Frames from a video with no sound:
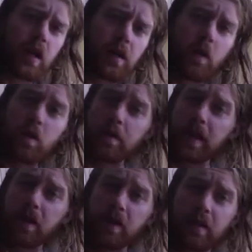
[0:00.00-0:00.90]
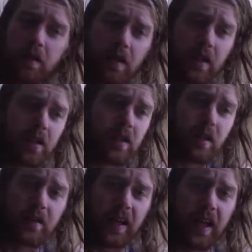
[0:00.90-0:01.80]
Holy Mountain.
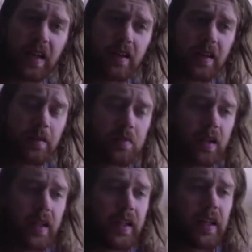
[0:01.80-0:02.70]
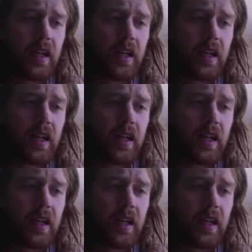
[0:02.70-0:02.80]
Loved that. They played